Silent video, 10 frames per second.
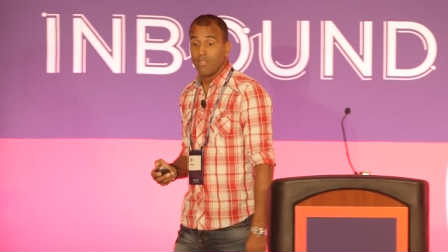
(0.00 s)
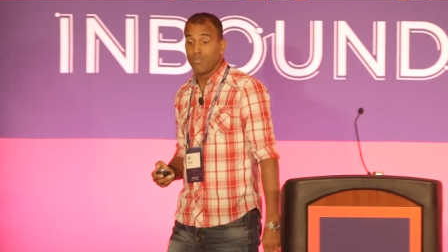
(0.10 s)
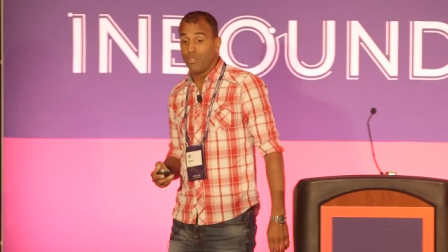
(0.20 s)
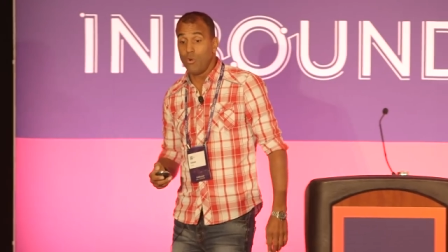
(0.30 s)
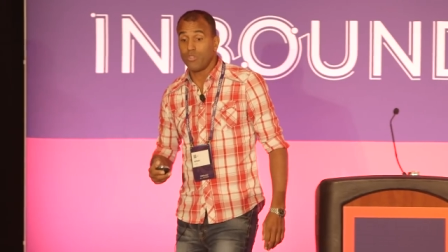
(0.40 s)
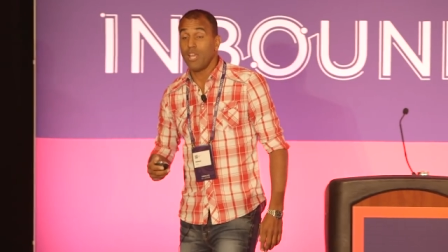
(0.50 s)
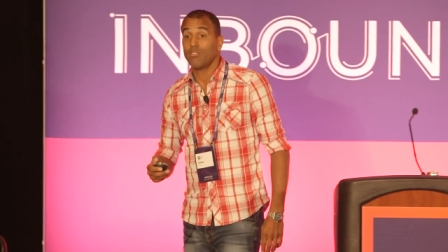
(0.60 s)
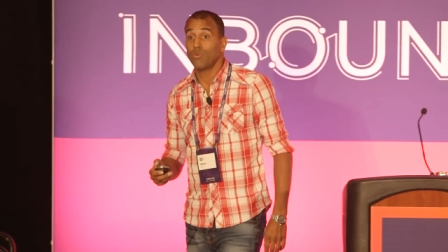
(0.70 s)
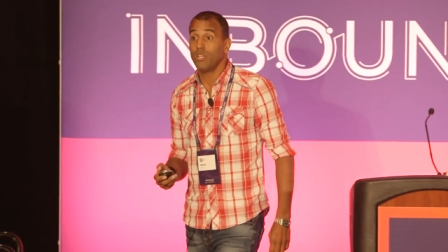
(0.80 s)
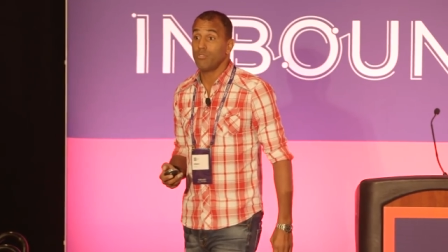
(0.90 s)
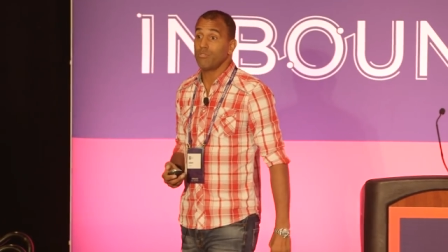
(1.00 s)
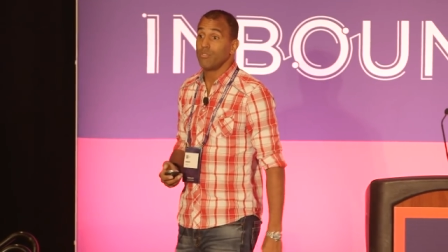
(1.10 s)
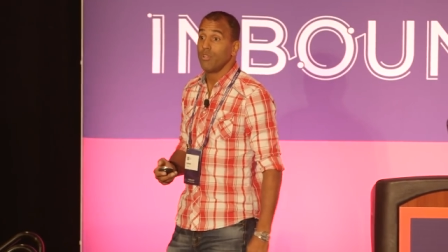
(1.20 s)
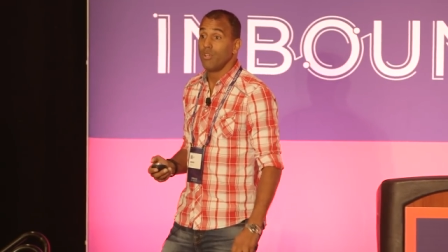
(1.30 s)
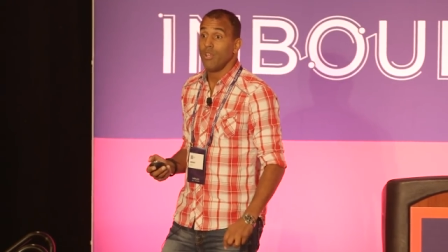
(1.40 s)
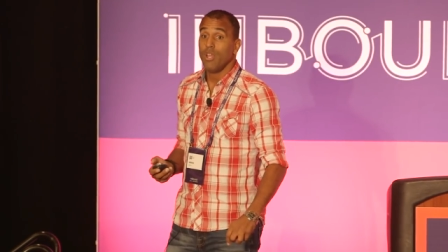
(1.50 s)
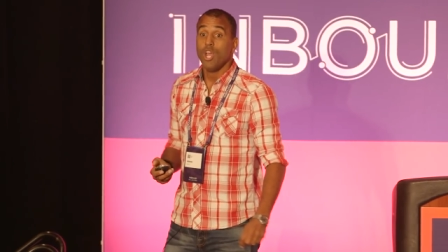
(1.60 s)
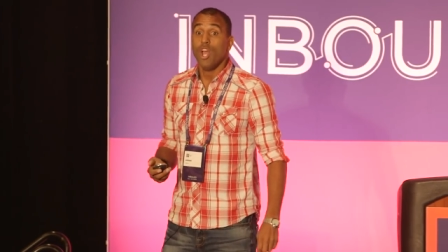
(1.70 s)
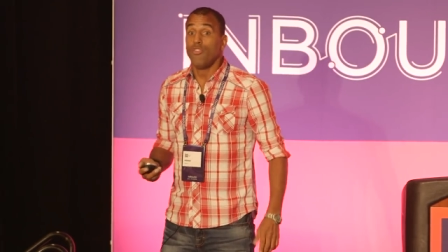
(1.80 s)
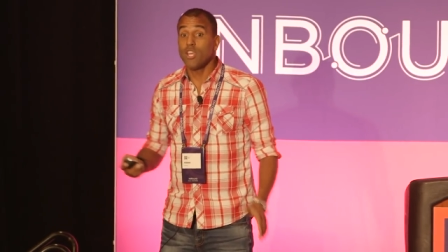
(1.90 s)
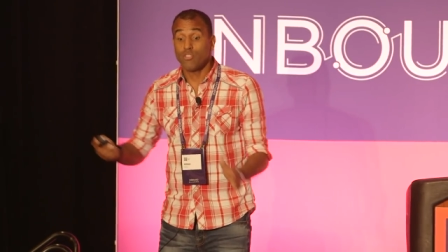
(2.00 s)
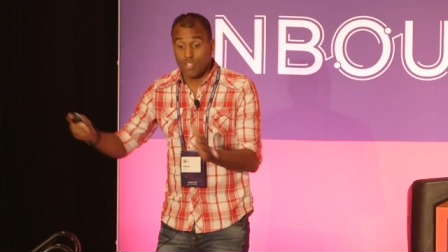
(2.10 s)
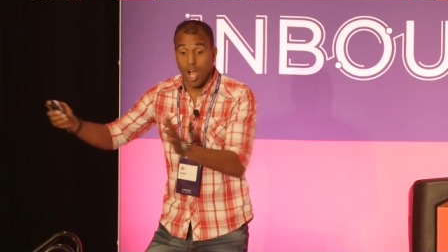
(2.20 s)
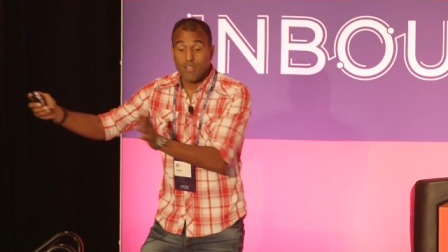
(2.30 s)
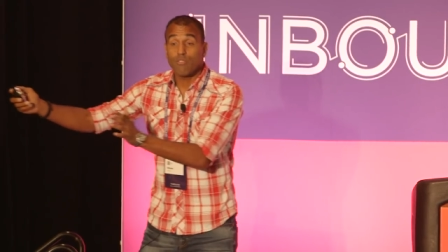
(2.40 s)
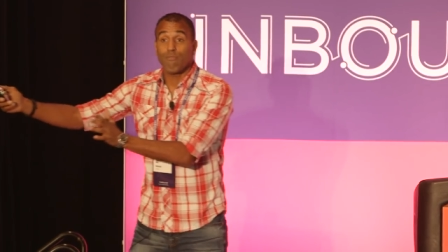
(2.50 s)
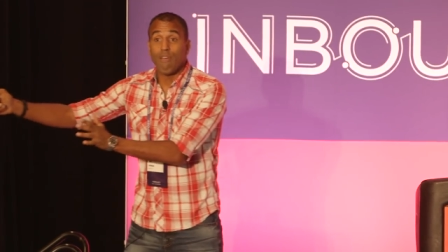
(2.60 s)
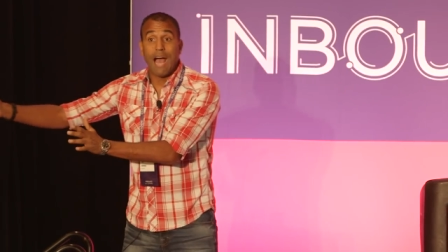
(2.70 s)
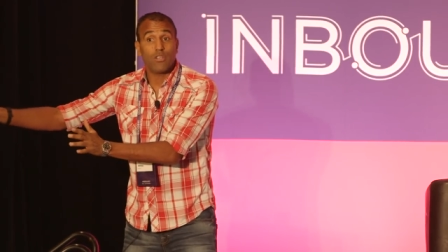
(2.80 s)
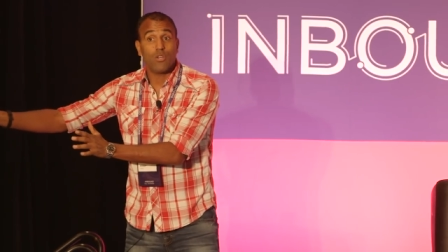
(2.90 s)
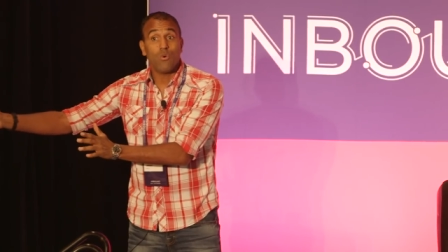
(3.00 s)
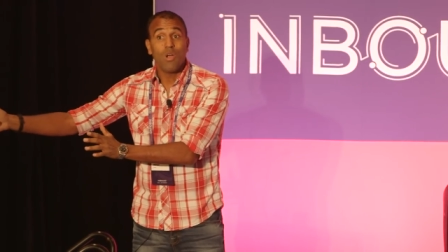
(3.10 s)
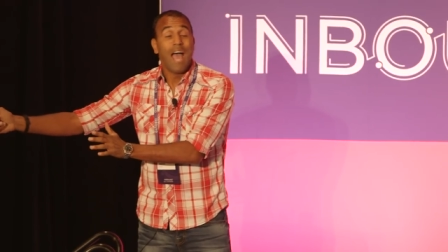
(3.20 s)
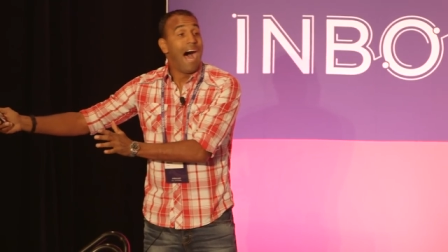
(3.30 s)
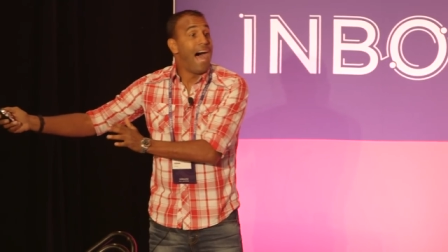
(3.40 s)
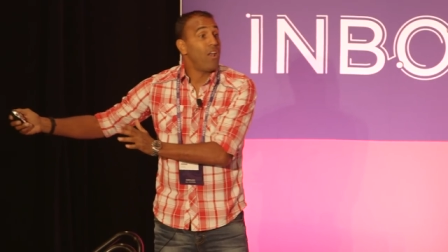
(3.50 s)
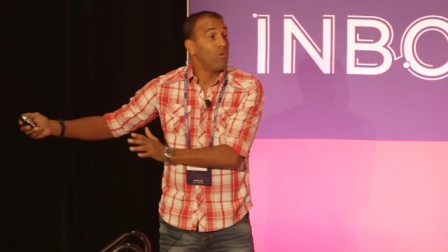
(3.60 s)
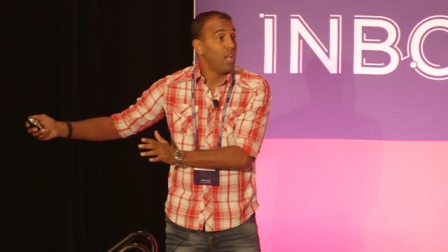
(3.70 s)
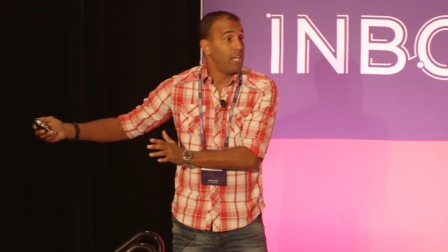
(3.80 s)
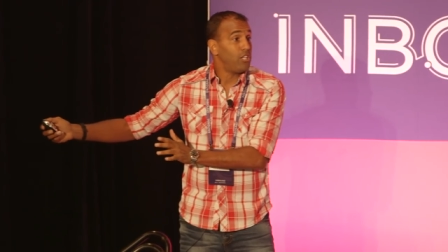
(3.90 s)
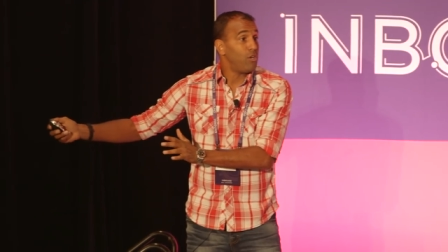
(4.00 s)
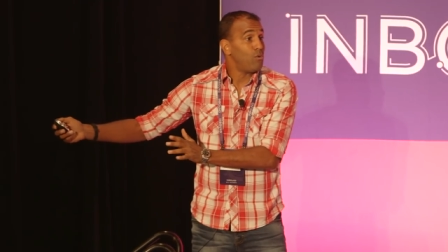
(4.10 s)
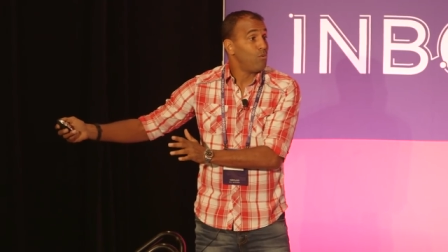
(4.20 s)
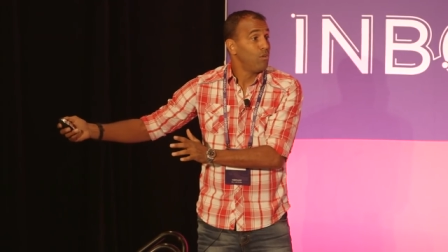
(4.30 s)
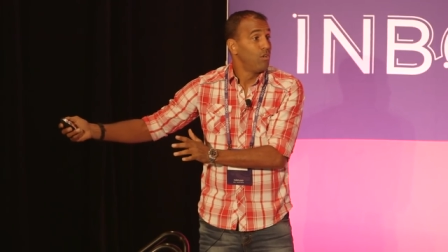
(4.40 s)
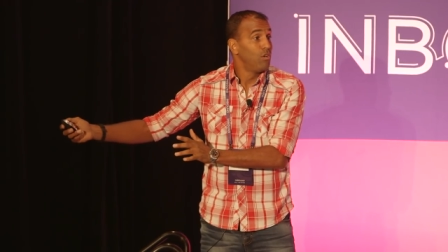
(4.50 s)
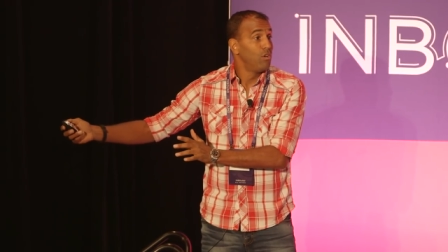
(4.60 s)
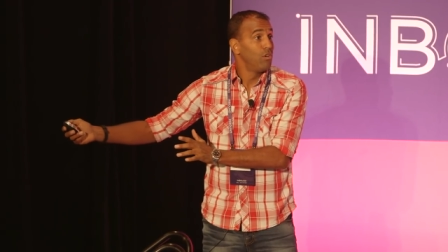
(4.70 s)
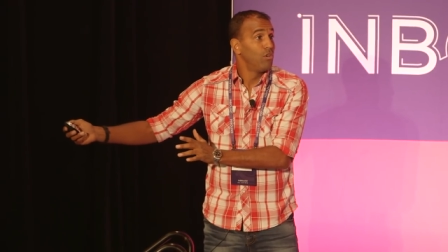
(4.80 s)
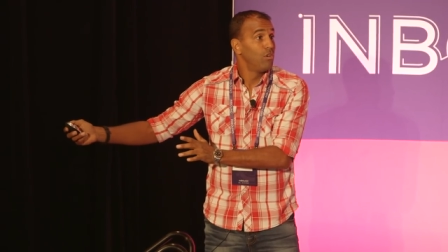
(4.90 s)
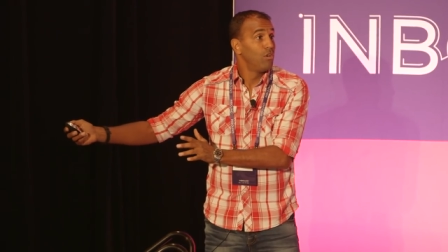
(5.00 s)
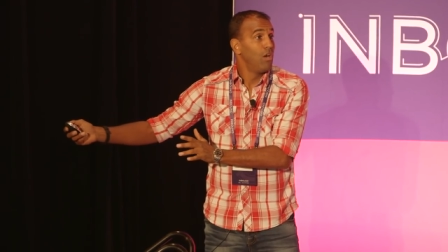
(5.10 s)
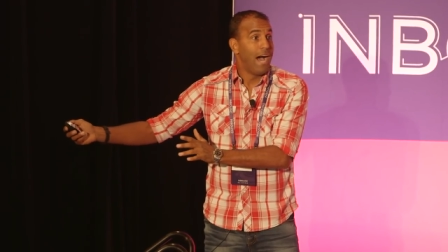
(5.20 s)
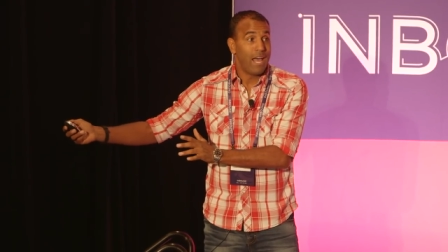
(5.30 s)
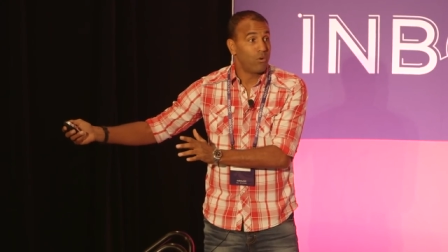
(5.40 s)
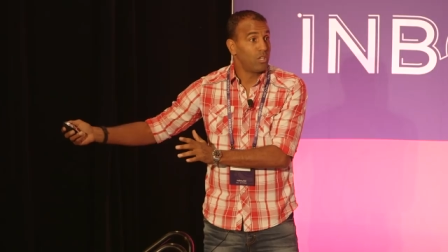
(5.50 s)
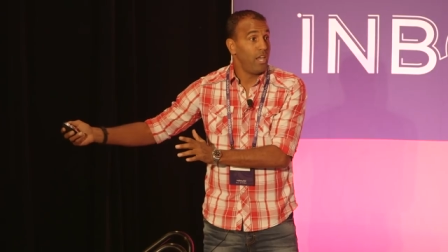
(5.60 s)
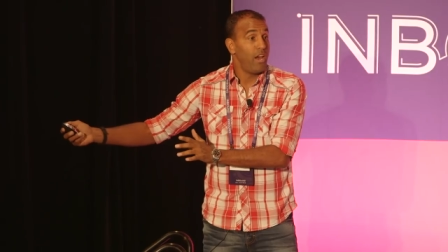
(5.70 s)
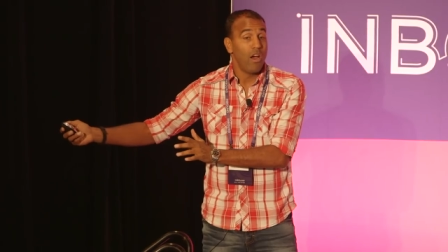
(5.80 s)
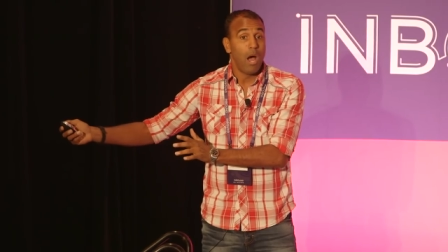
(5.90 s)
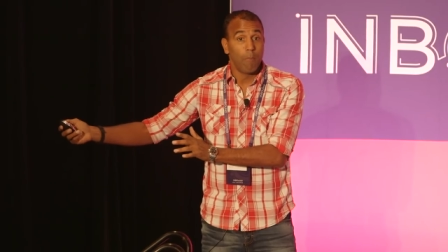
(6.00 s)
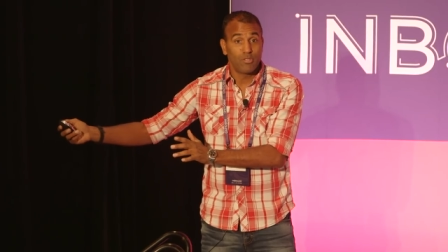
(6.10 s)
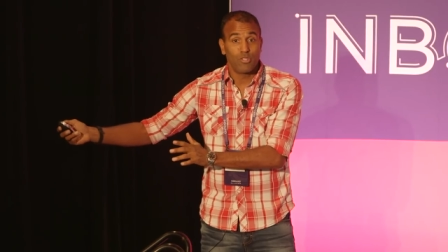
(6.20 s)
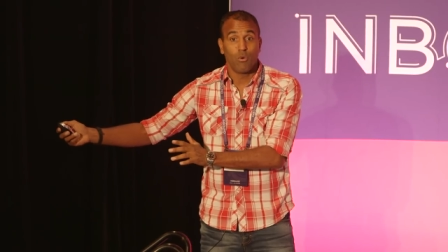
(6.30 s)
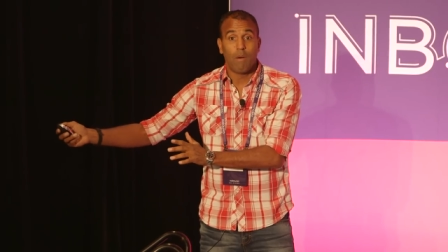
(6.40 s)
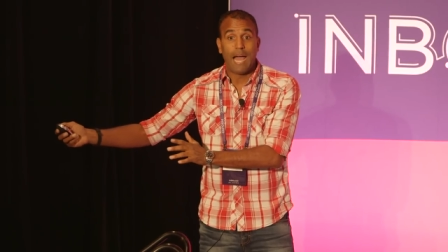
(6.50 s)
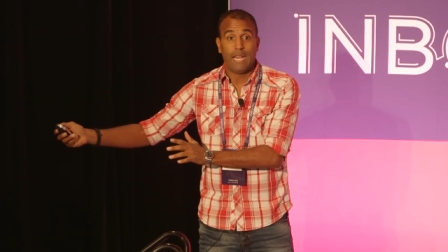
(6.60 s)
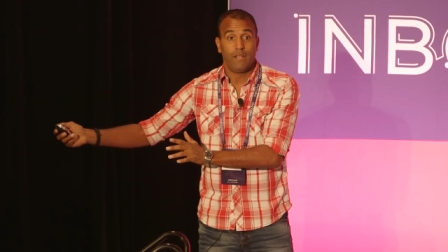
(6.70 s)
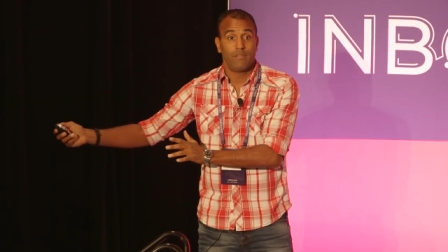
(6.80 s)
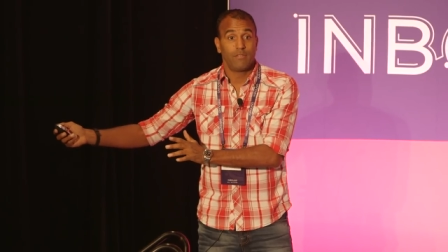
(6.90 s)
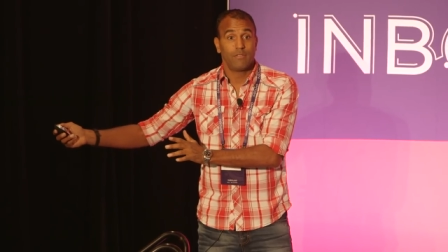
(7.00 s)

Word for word: So you know what the next one is. There's tons of value. I don't like you. I don't care. I'm still buying.